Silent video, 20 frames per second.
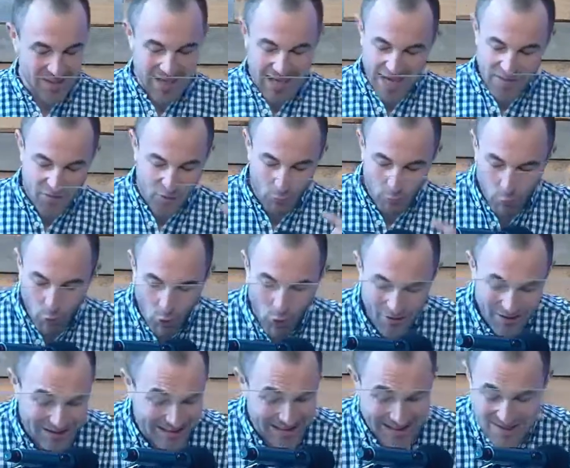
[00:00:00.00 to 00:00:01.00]
and the
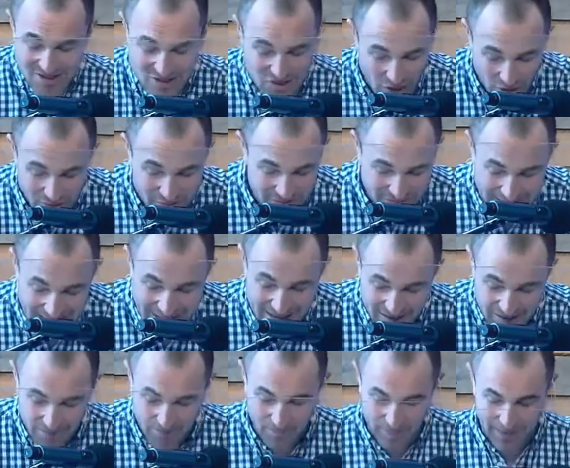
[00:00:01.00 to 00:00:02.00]
warning is don't
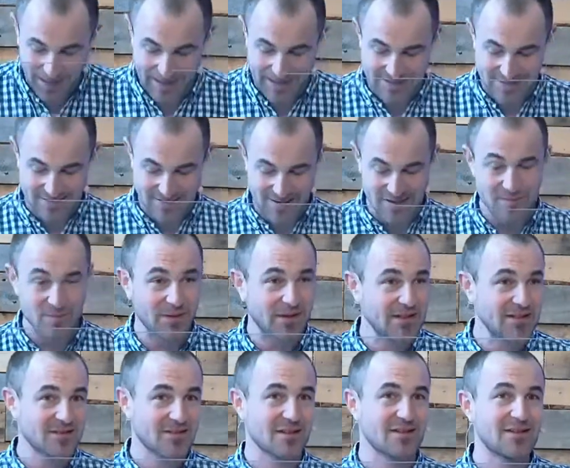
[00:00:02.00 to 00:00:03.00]
get complacent,
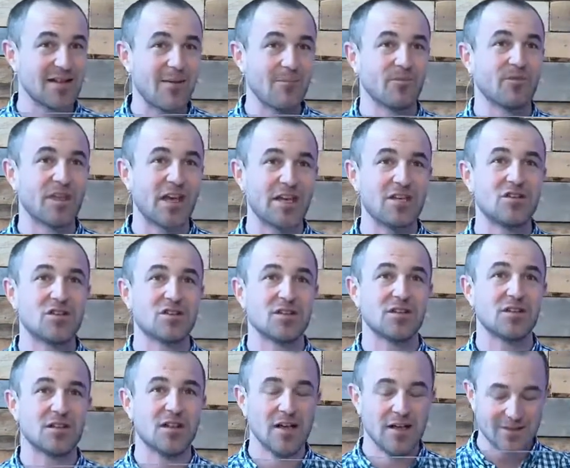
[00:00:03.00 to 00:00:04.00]
because the
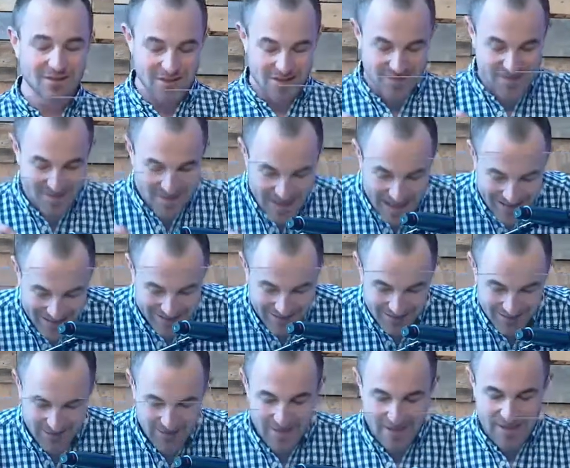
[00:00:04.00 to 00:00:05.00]
temptation to
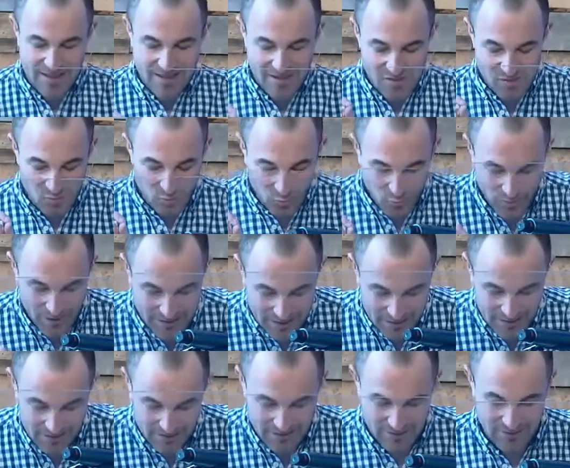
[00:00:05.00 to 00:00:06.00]
settle is
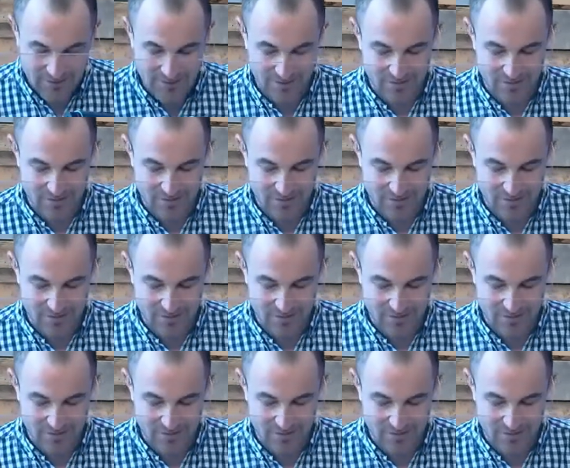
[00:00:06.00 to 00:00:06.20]
real.